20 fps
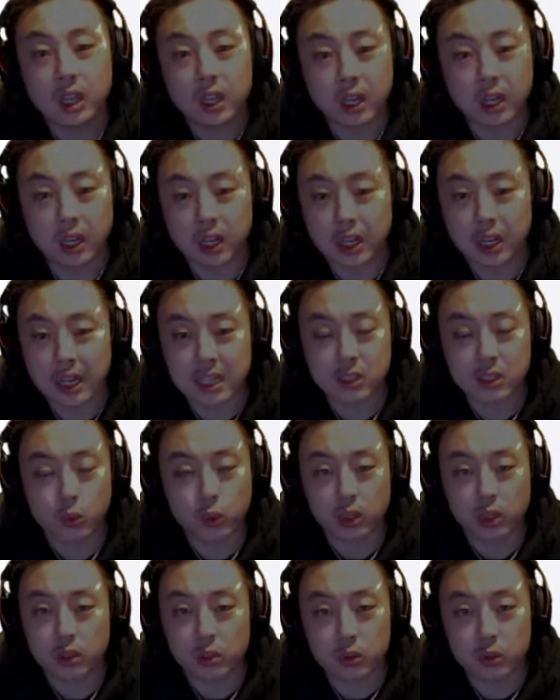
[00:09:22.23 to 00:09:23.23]
as
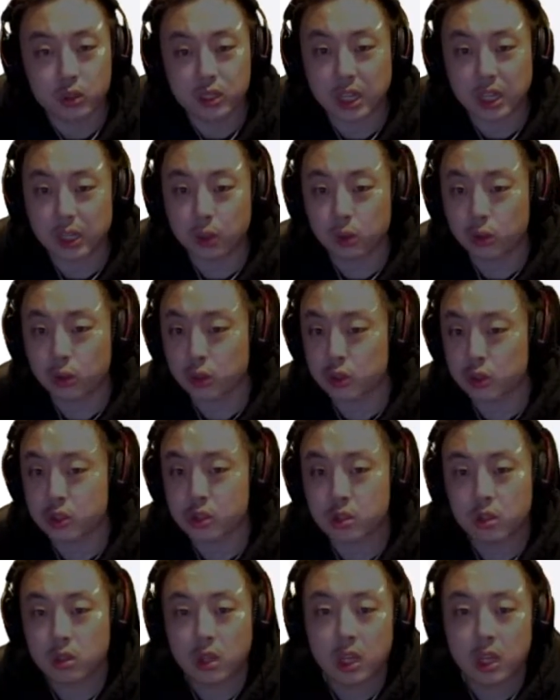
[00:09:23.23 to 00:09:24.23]
one of those knight
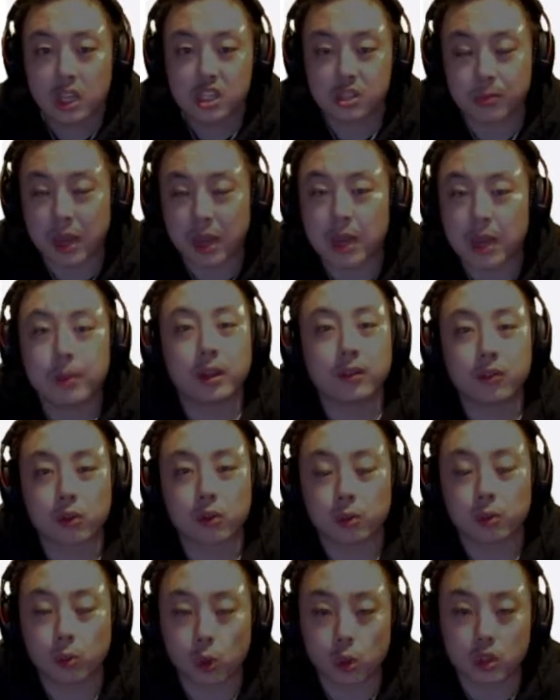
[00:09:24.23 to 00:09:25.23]
holders, spamming
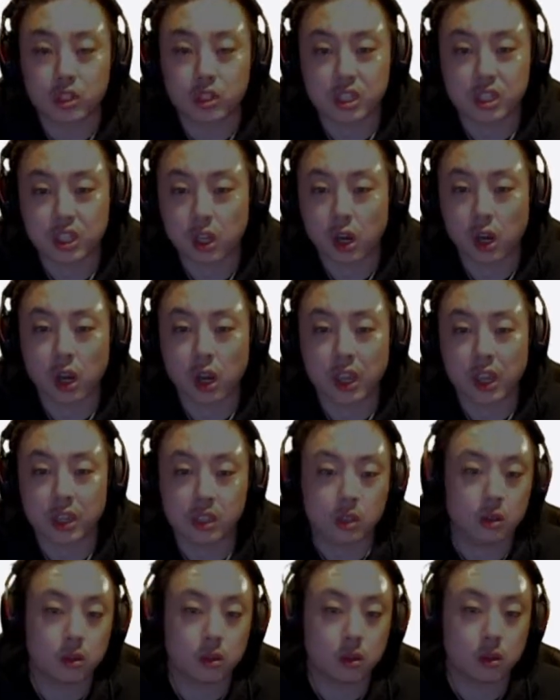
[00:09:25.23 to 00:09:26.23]
for more CR
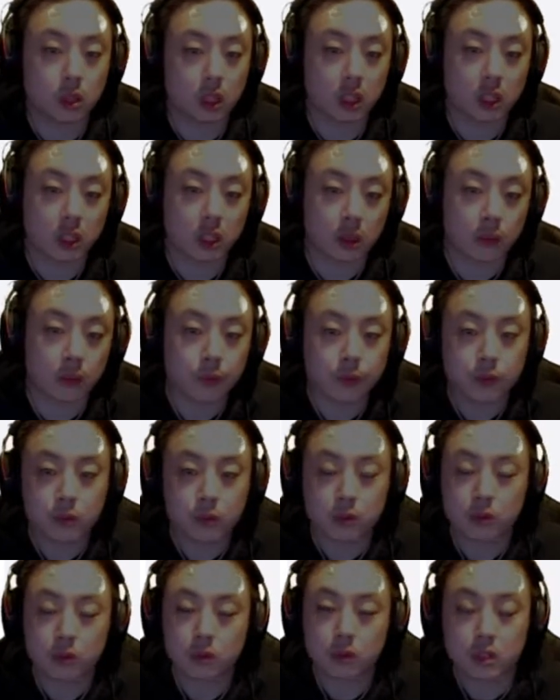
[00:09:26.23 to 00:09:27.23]
and
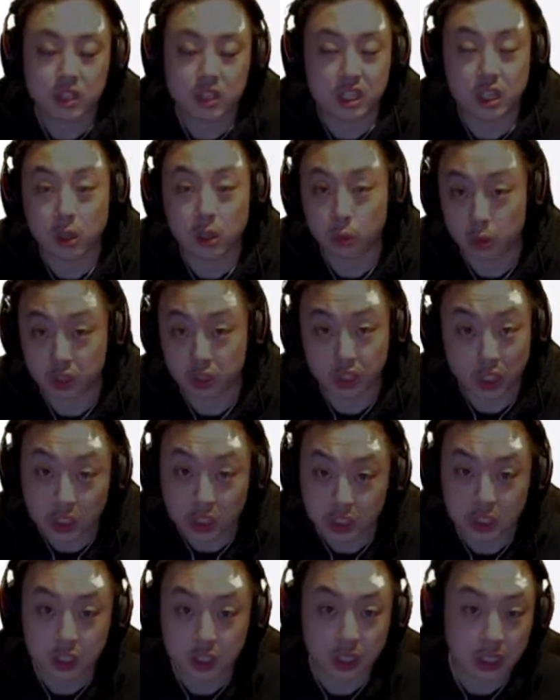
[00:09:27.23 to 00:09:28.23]
CR
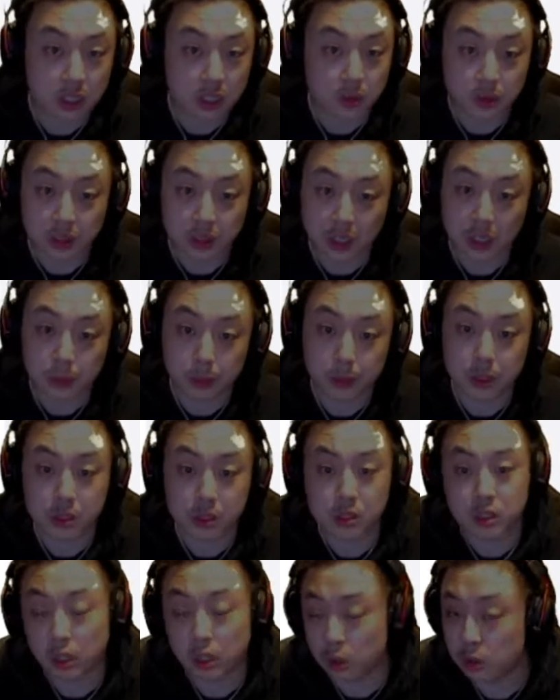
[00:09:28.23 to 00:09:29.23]
reduction, I guess, for the enemies.
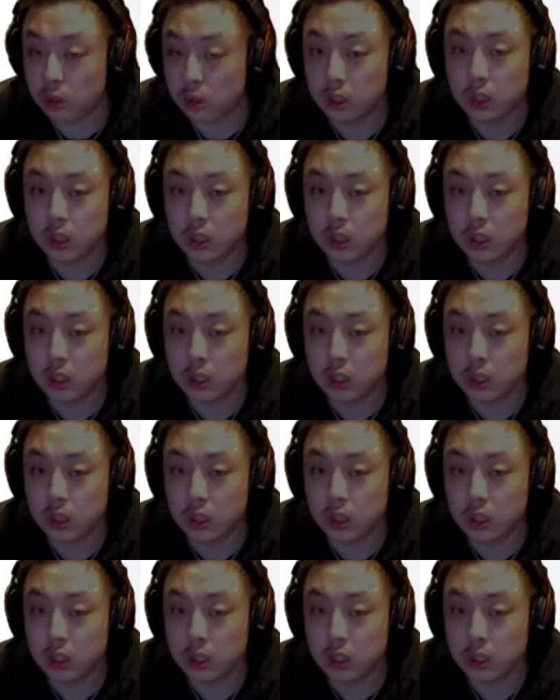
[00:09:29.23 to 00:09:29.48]
So,